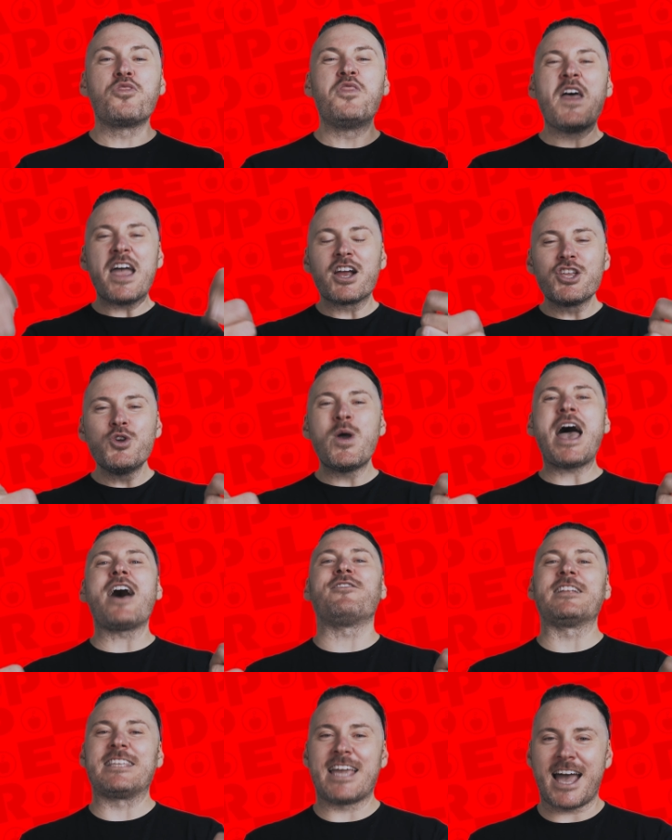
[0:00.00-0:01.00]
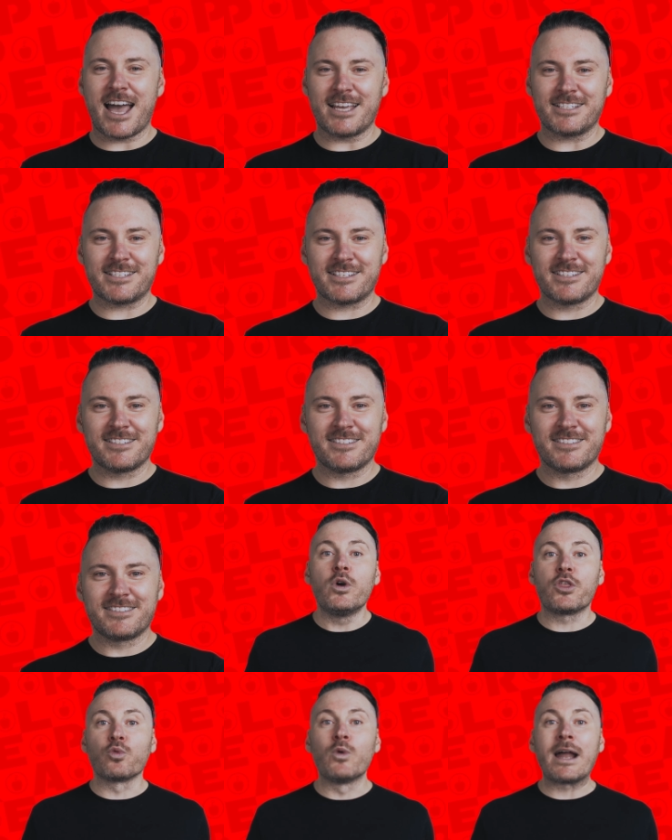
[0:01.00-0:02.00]
there you have it, guys.
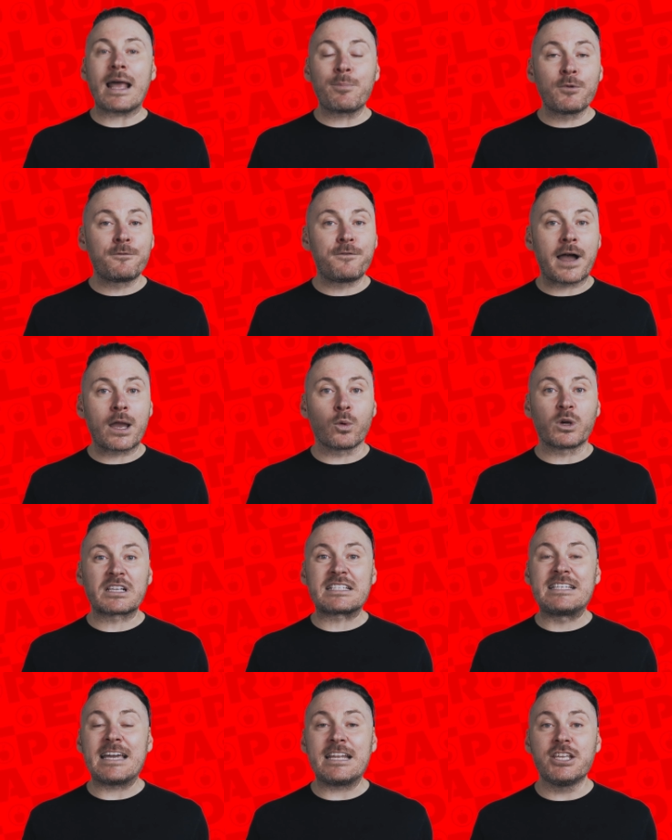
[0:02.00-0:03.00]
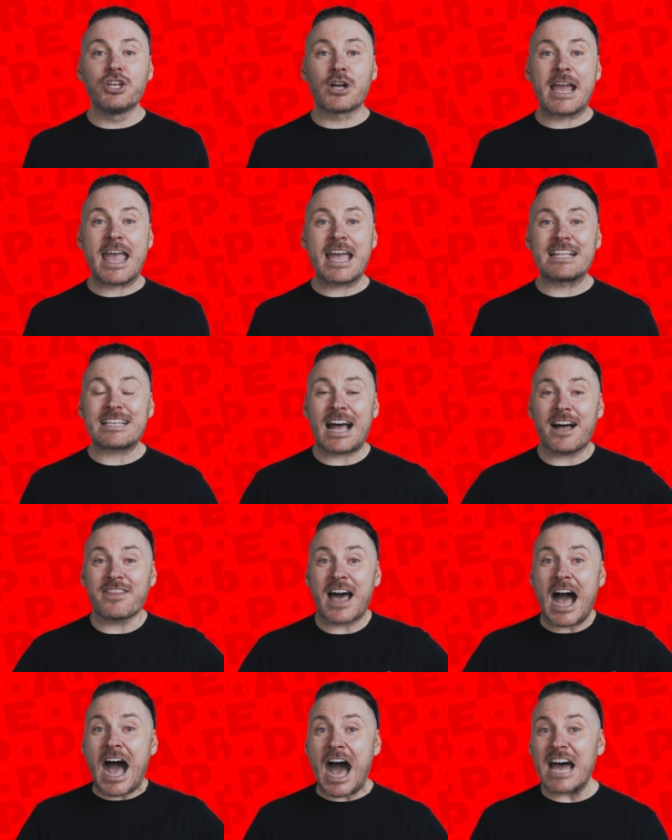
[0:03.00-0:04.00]
With Red Apple Fireworks, getting your hands on
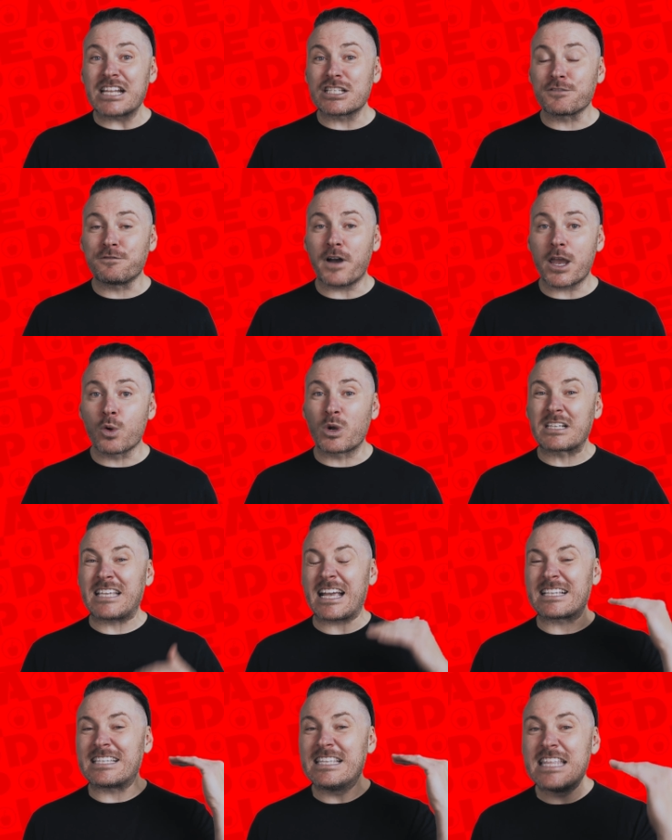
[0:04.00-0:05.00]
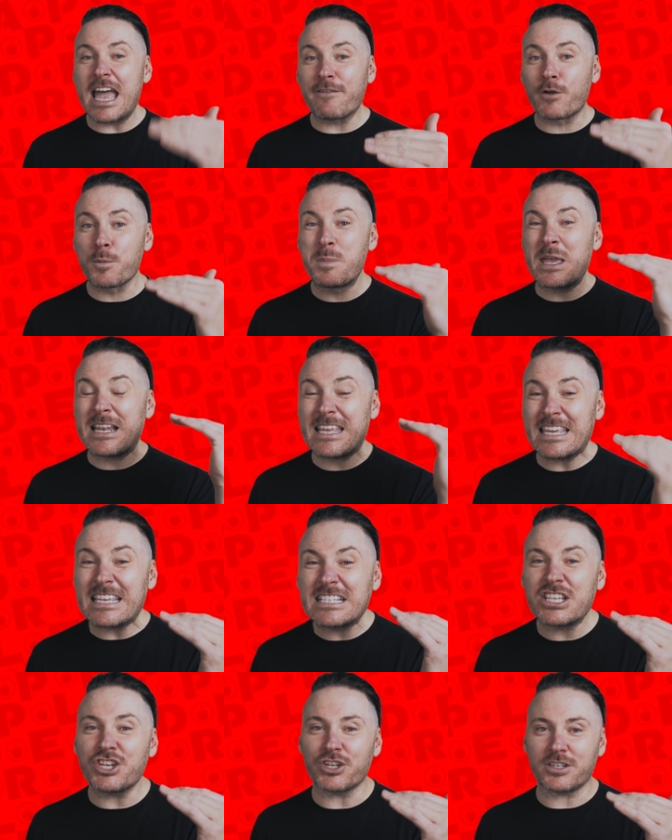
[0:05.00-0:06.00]
the hottest fireworks has never been
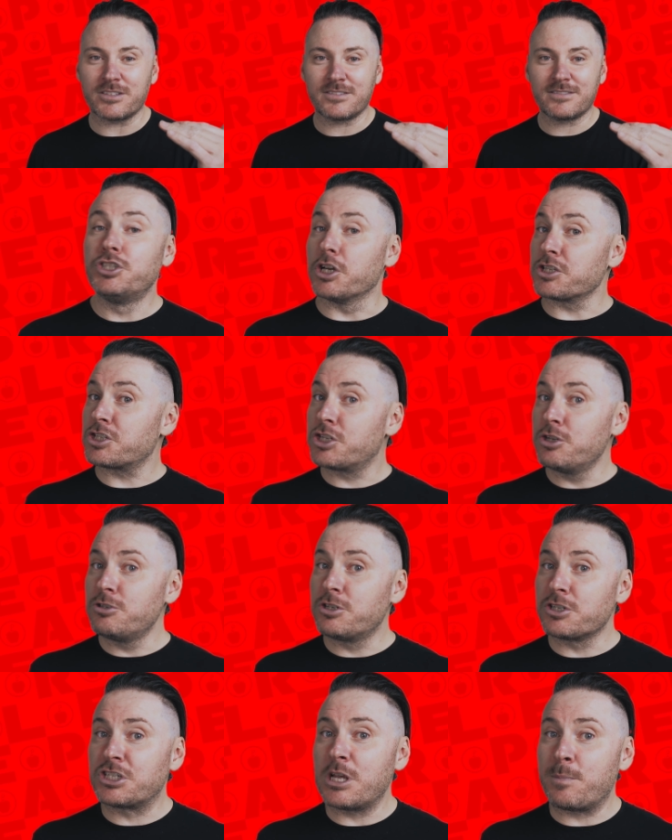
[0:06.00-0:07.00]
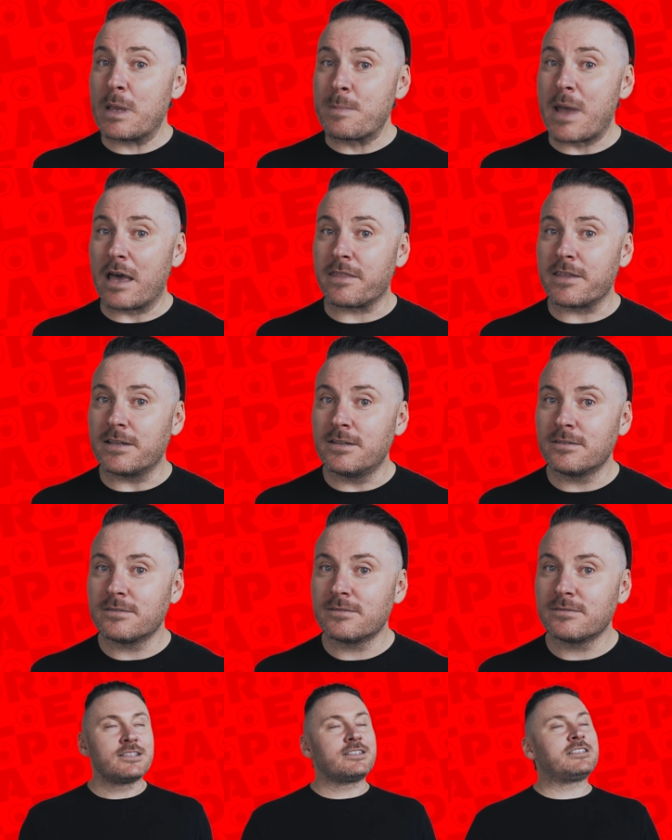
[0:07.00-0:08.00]
easier. Just choose your shipping method,
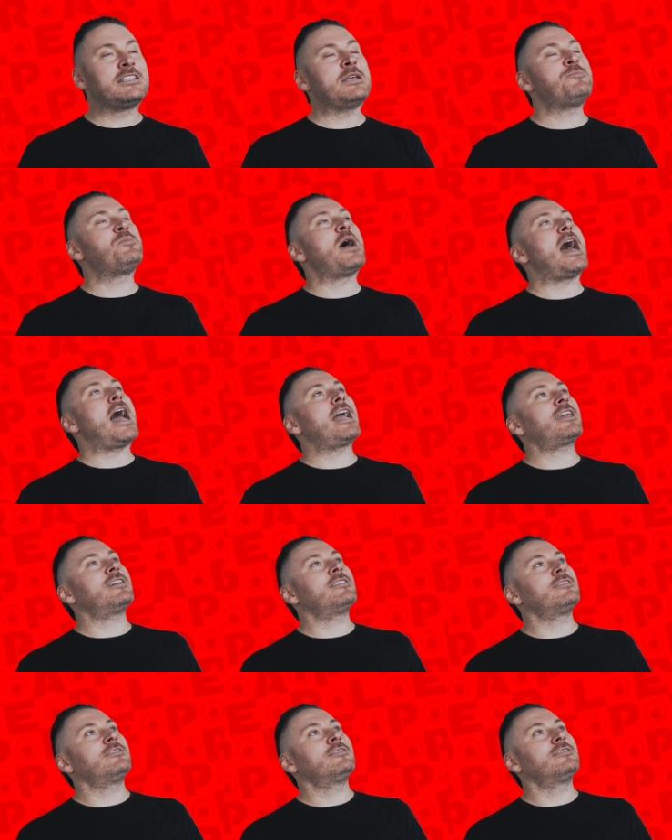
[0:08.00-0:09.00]
sit back,